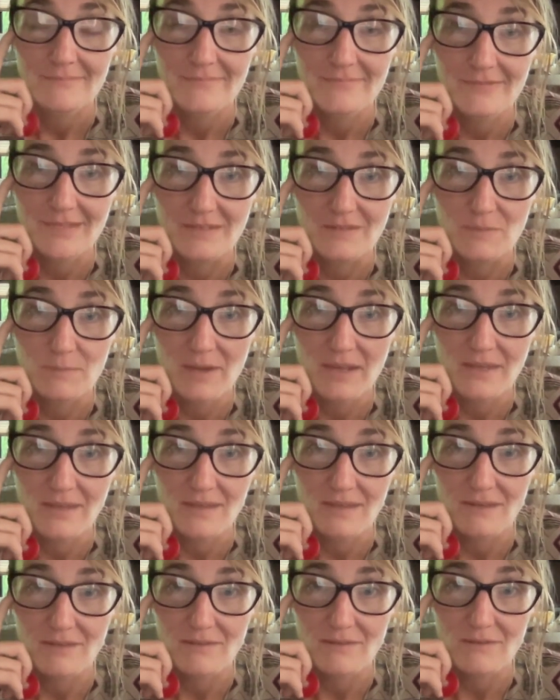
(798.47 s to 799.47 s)
that's
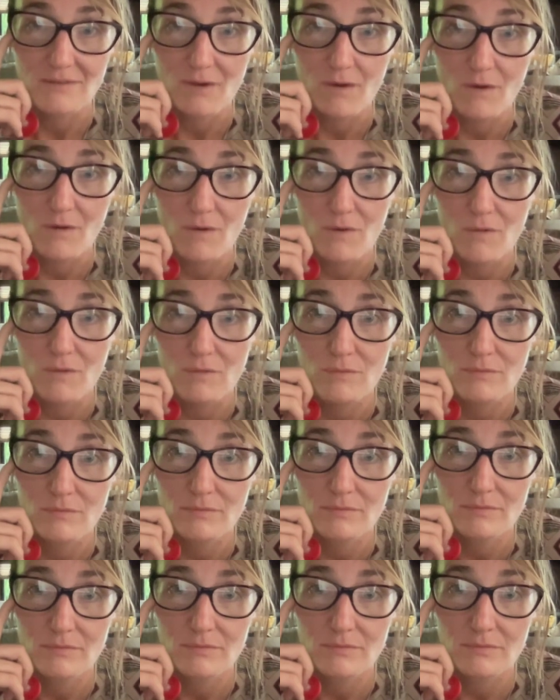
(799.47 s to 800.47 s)
making it so
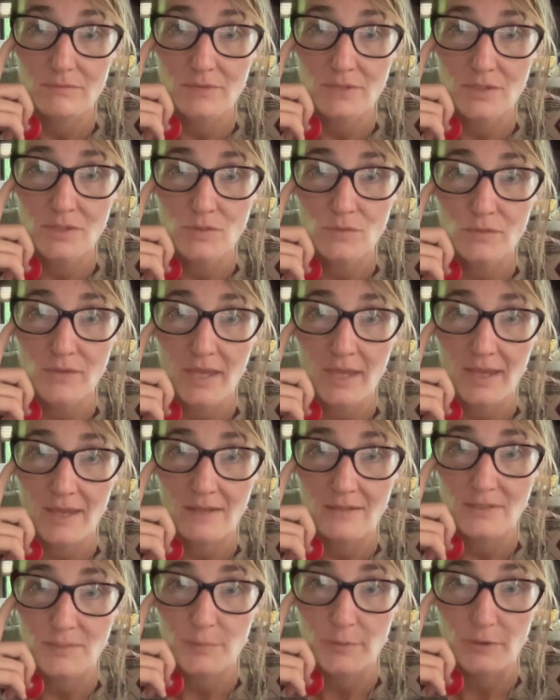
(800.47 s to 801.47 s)
you
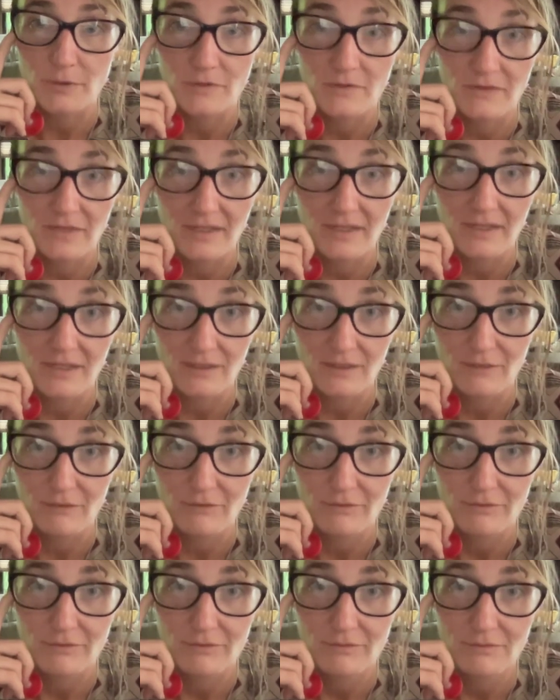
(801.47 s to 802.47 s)
can't
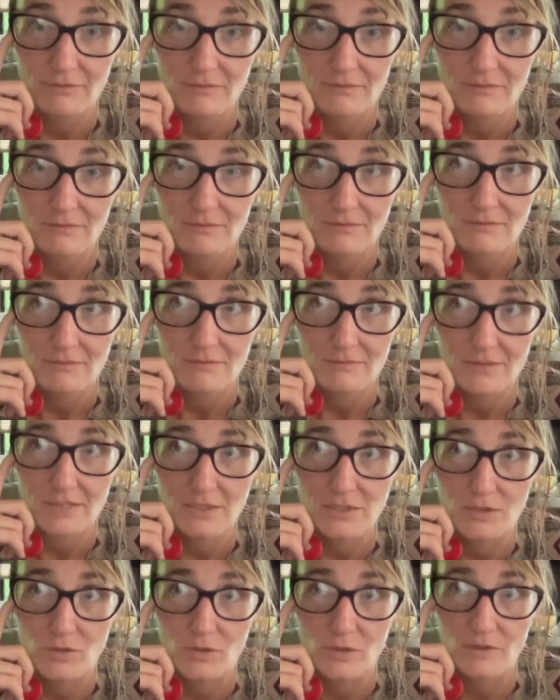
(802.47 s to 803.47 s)
perceive
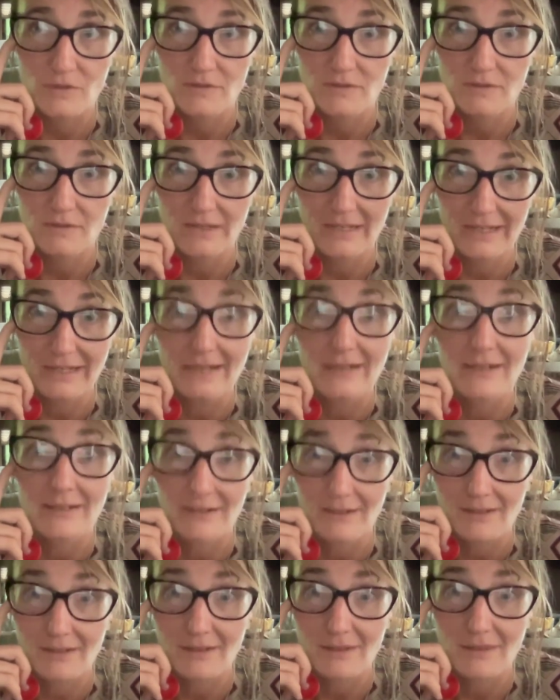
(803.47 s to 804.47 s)
that you're
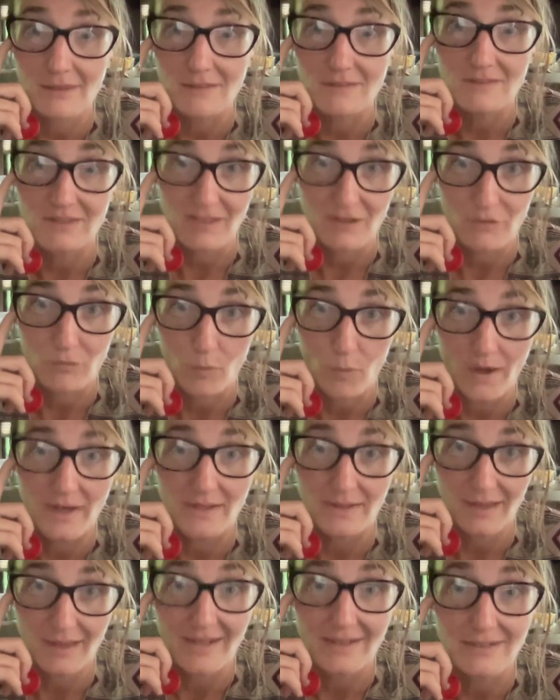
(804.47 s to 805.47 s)
in the sea of
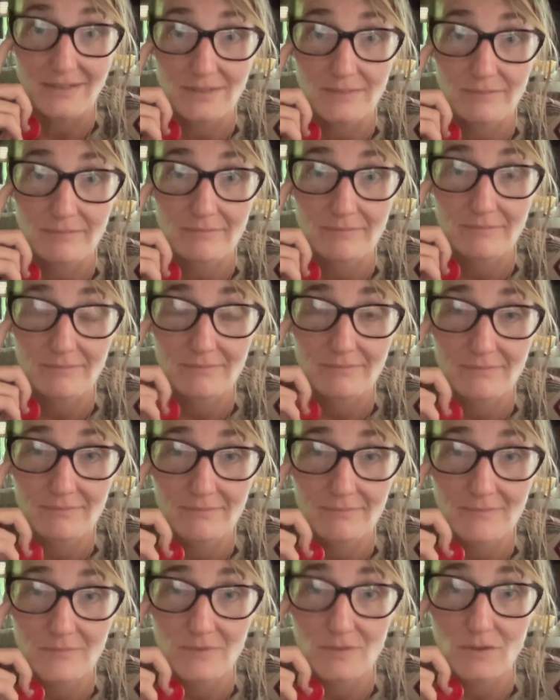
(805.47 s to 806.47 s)
white light.
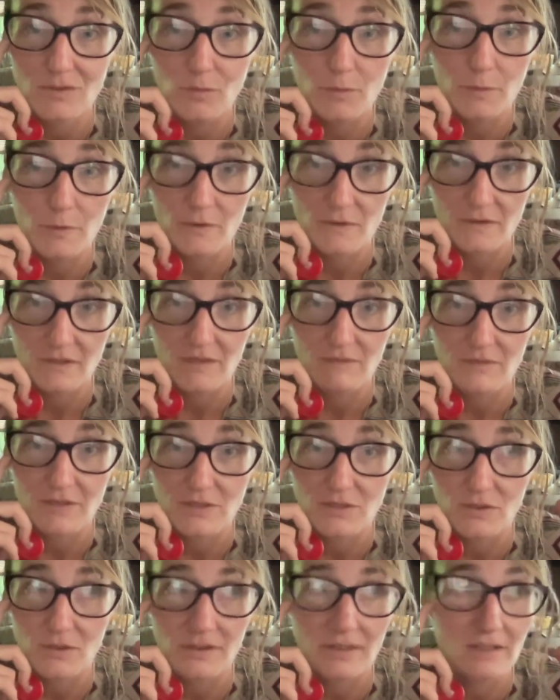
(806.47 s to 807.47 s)
You perceive
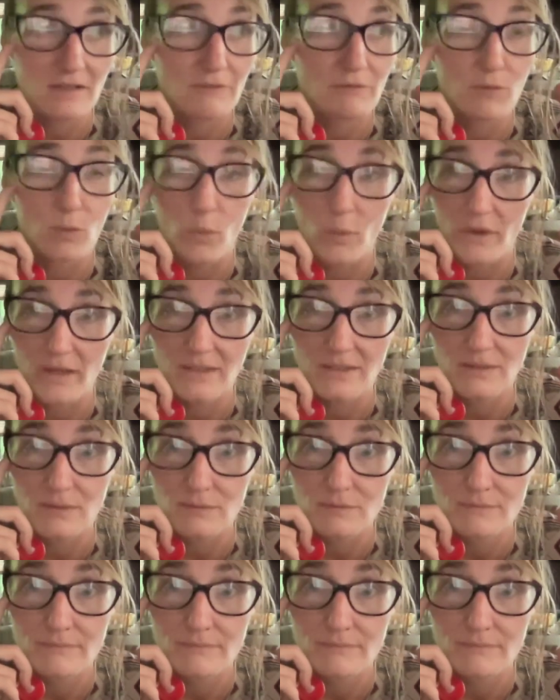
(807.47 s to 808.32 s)
that you're in a void.